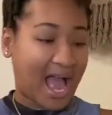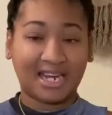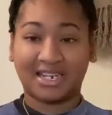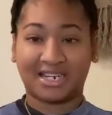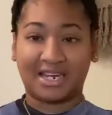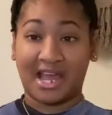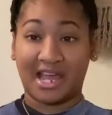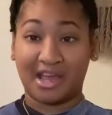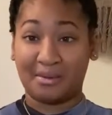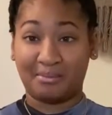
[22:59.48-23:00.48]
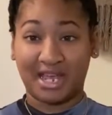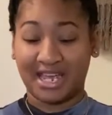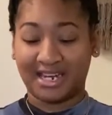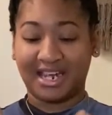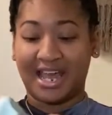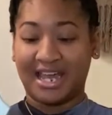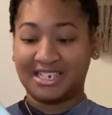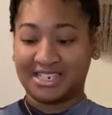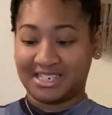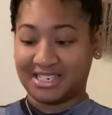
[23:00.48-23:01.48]
didn't hem any
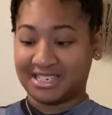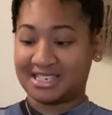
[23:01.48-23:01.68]
edges.